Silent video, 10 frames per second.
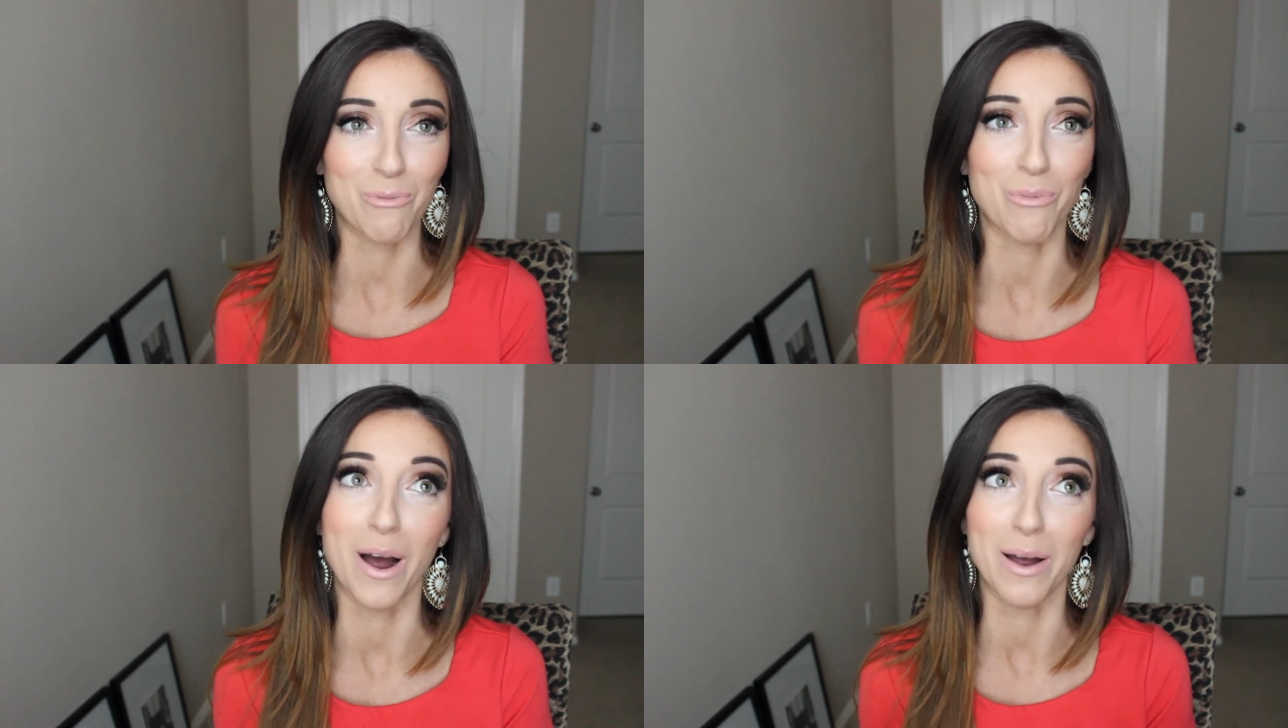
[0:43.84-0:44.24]

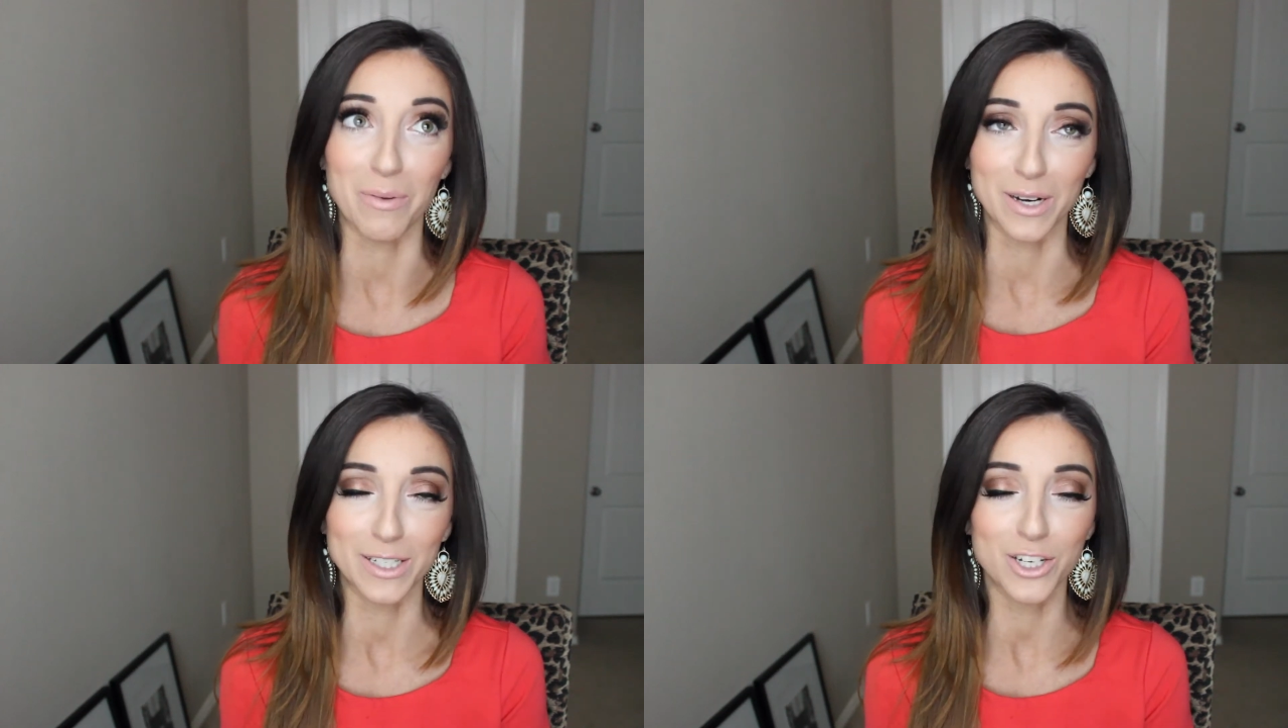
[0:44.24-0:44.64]
why I
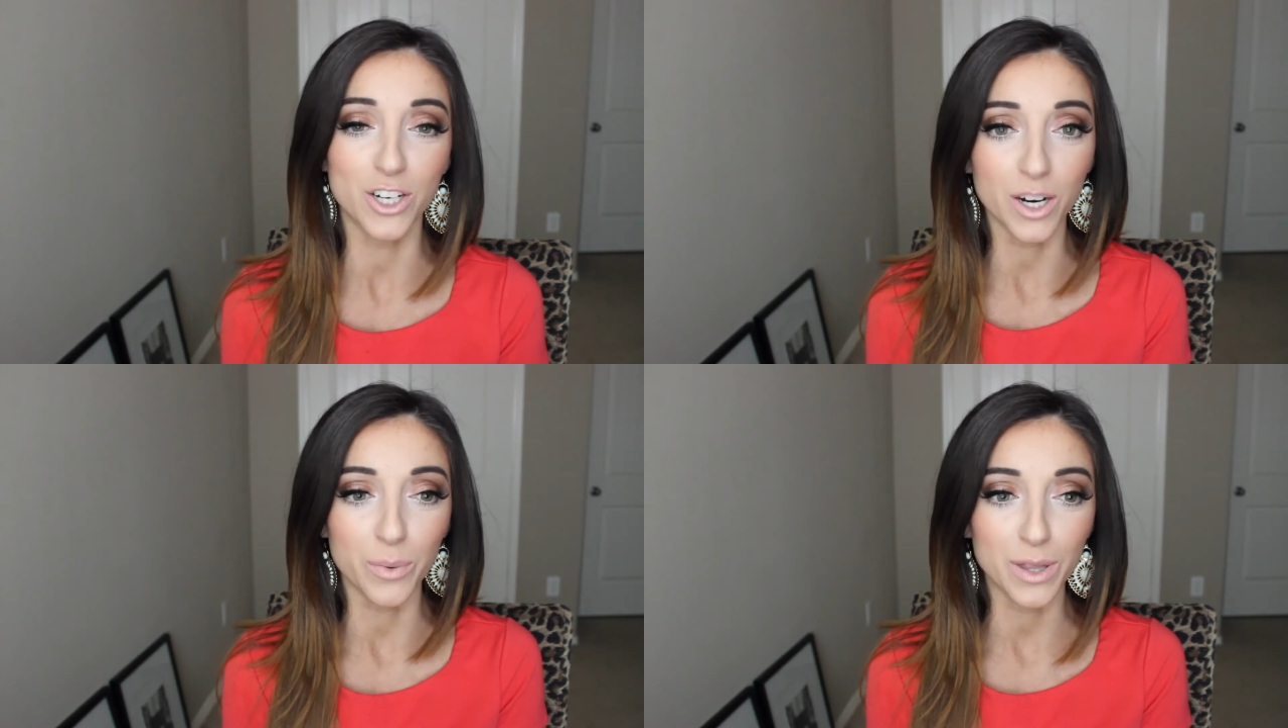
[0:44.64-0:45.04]
wanted to
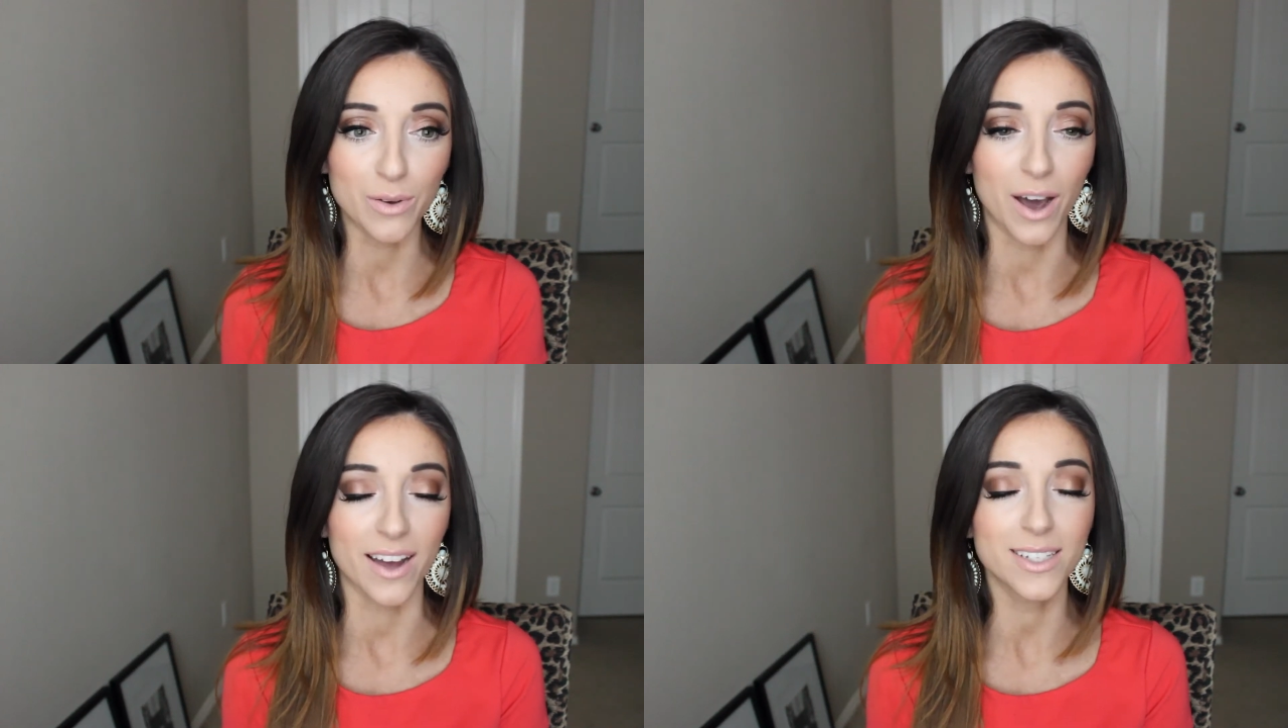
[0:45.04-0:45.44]
share it with you
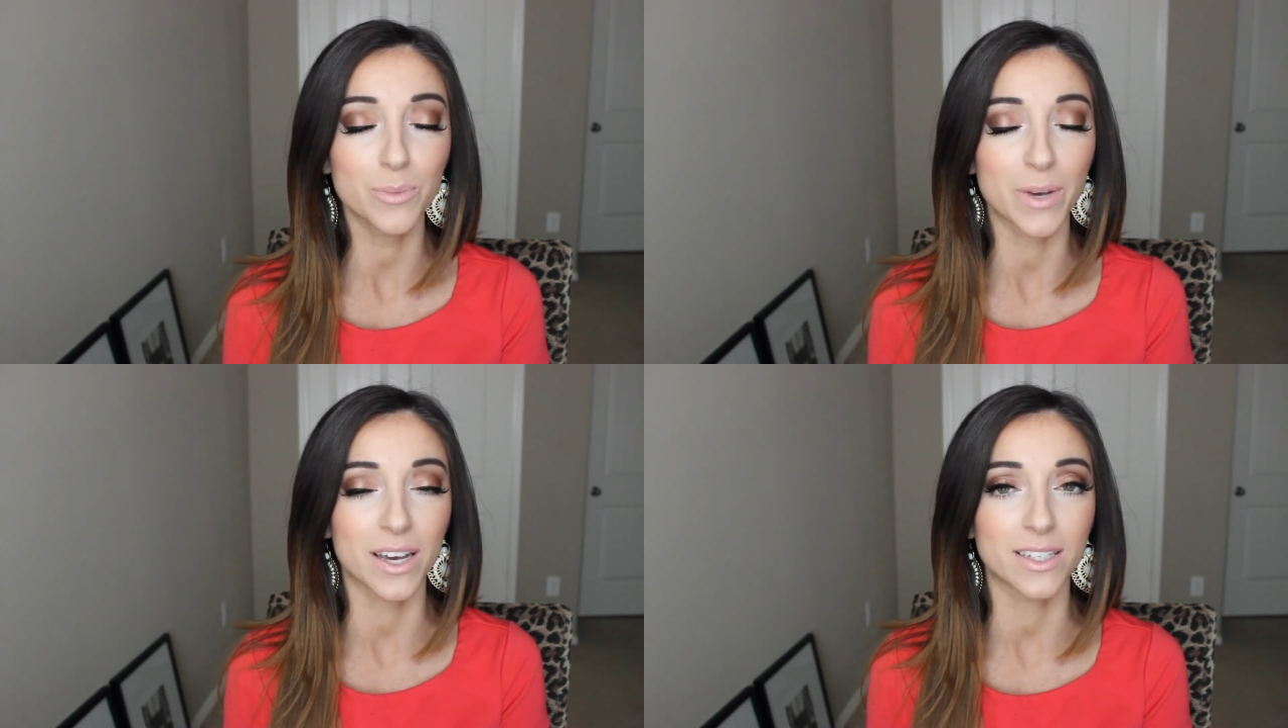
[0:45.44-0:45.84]
guys,
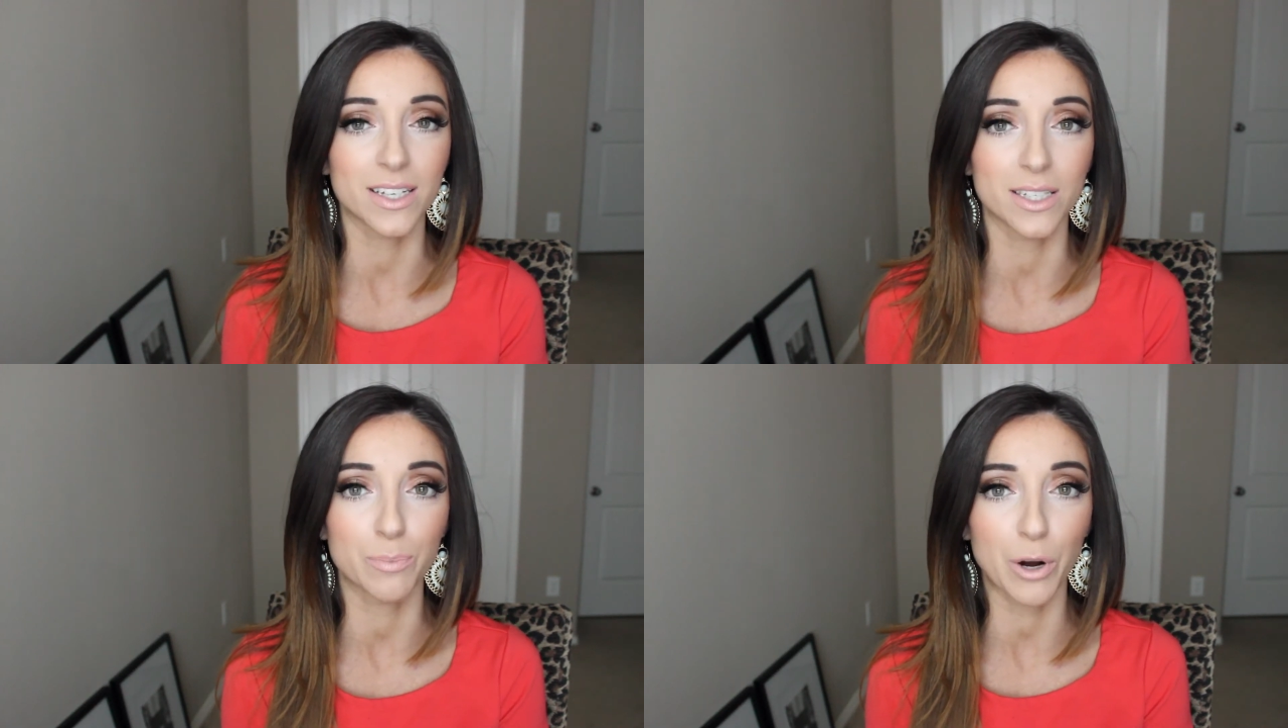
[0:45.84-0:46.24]
because
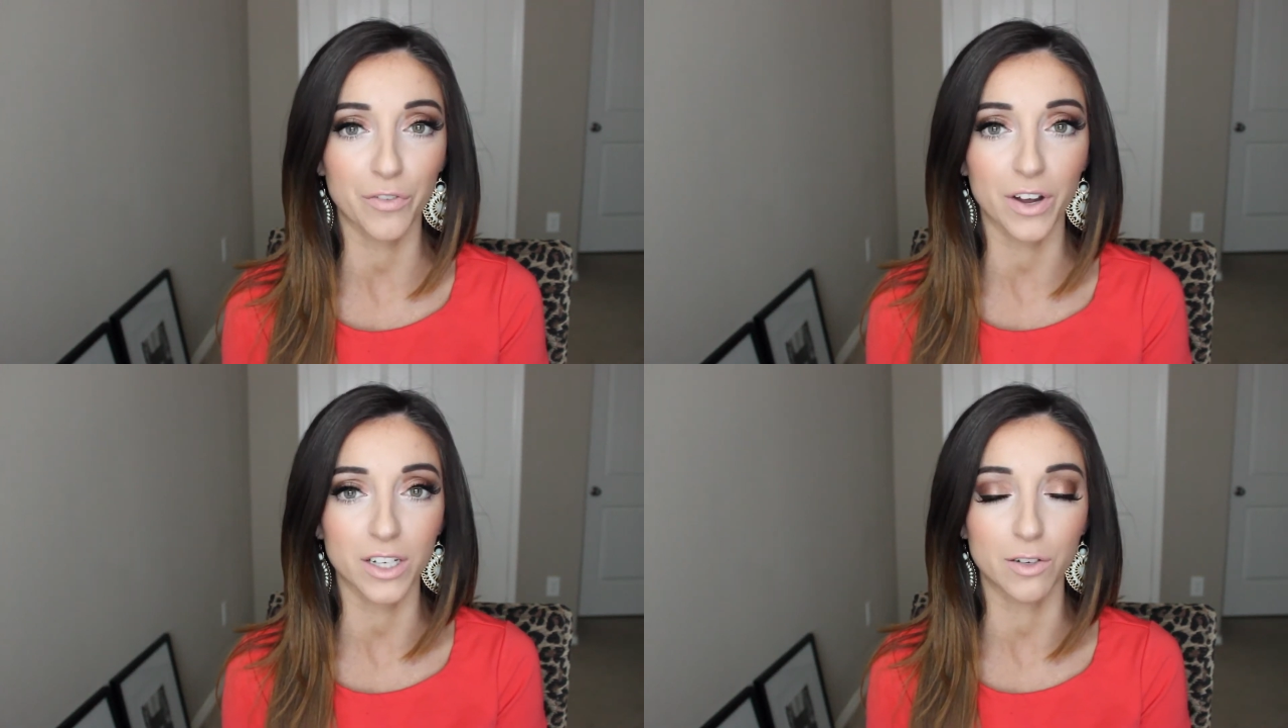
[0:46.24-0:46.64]
it's
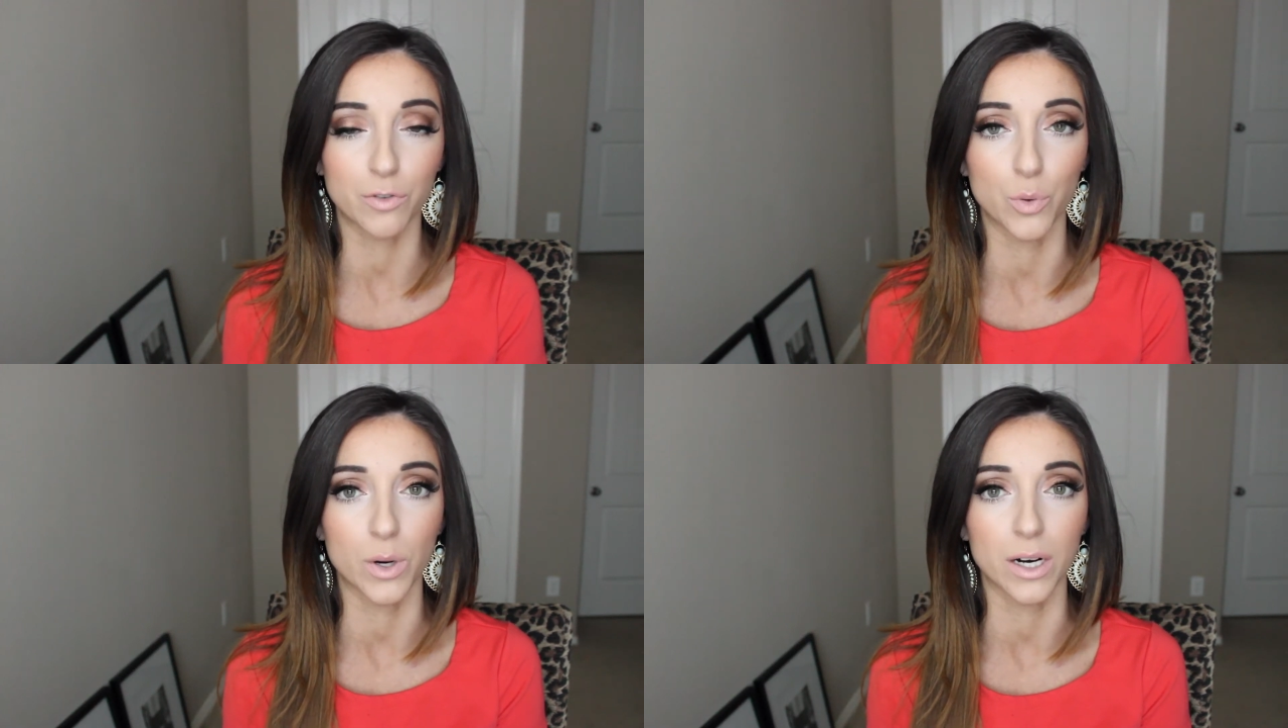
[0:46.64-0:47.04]
perfect
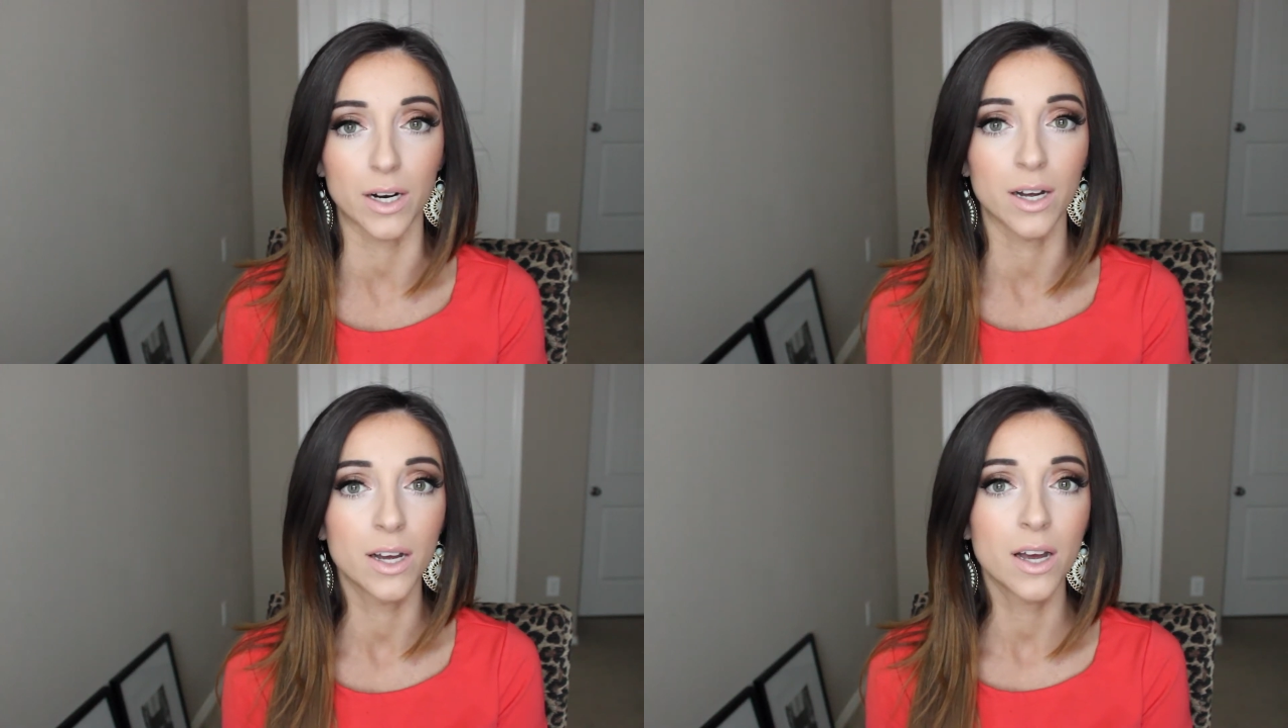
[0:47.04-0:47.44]
for